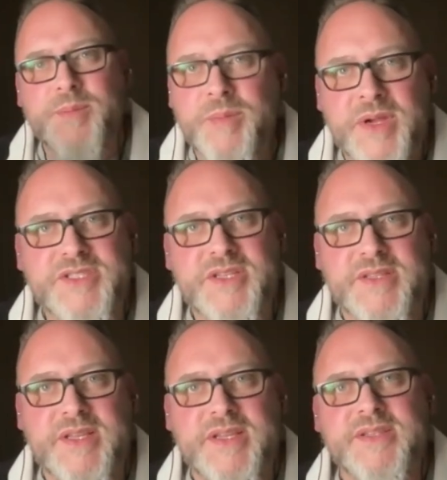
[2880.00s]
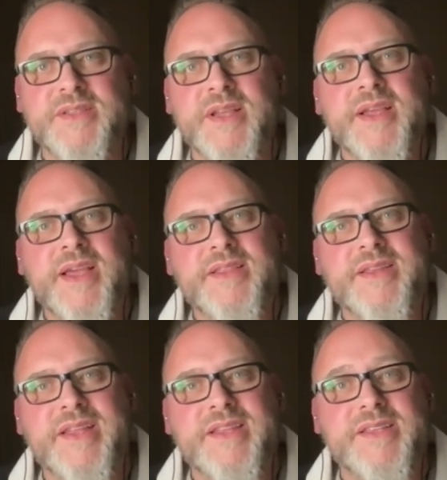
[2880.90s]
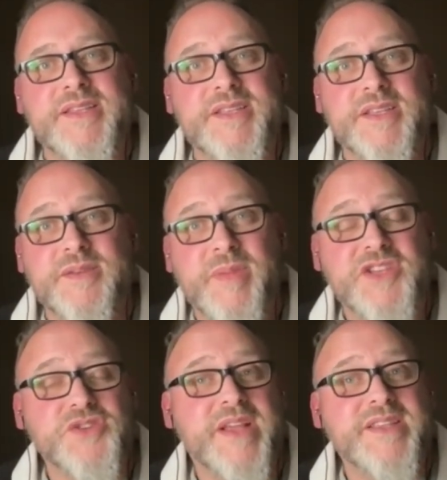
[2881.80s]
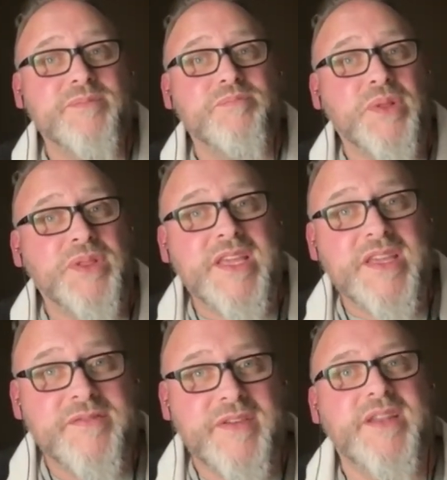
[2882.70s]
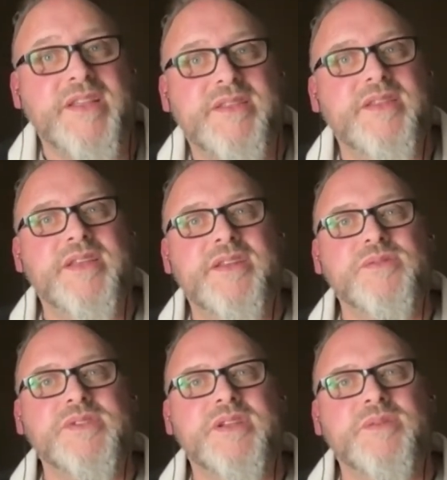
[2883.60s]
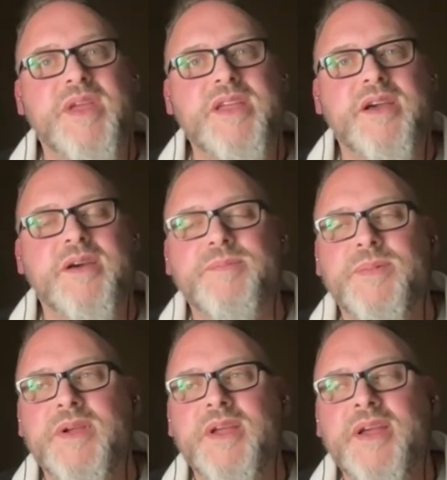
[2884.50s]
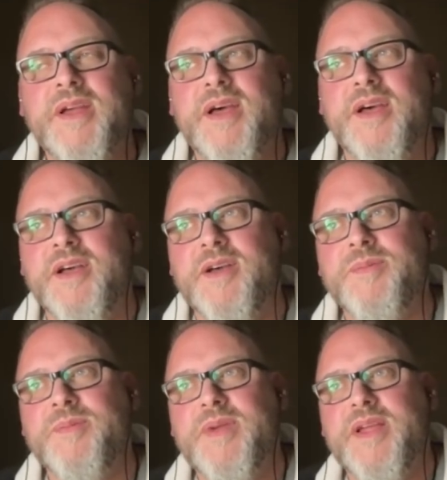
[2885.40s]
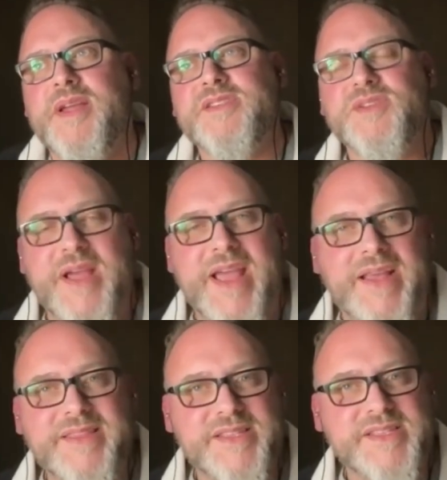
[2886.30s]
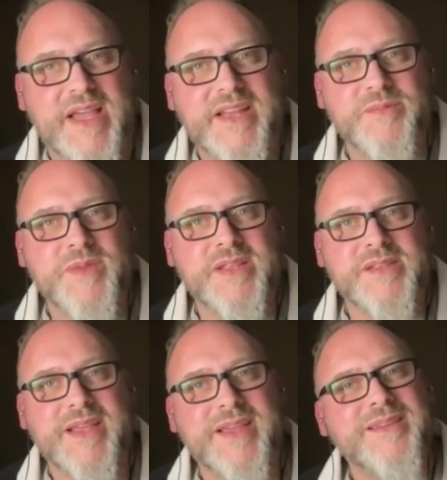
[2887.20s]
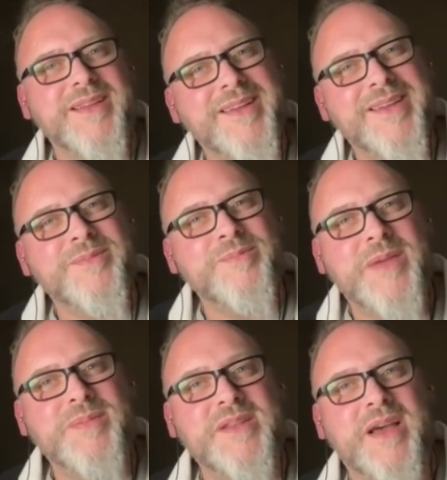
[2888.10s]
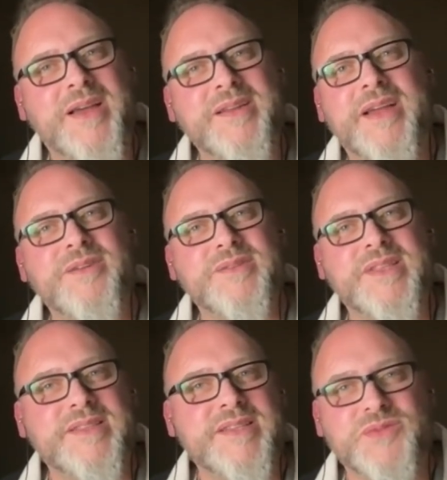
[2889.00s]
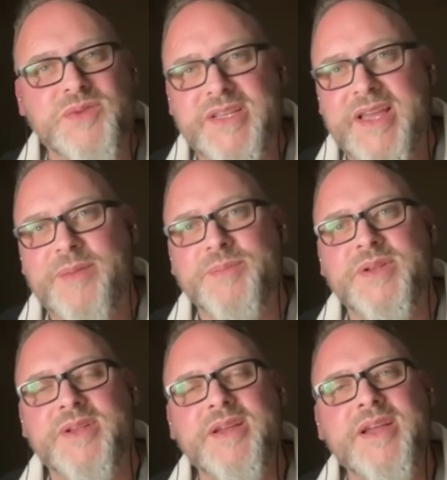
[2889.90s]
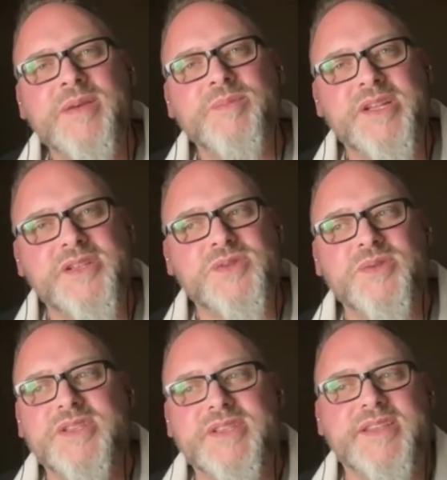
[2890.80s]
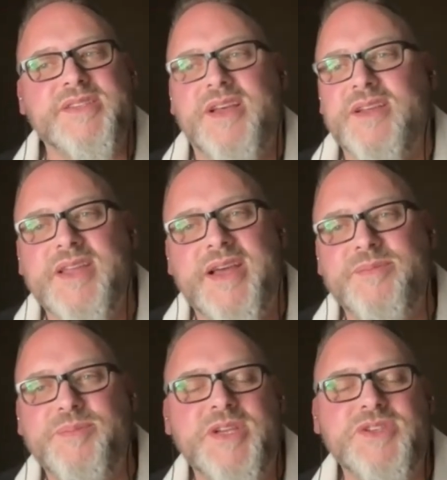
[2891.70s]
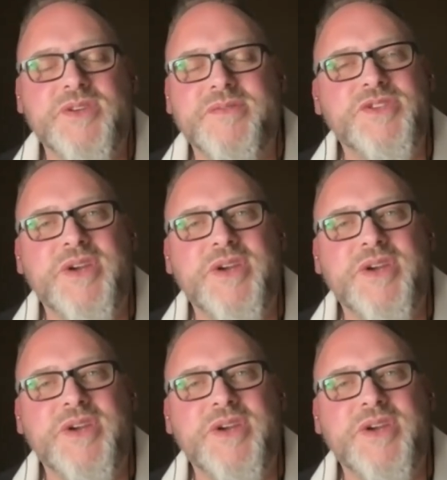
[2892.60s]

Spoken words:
a bunch of things, and then I needed to make sure I didn't believe anything that it was going to make up. And so I had this side of me that's like, maybe not. I don't think this really happened. But as soon as I saw that picture of Drake,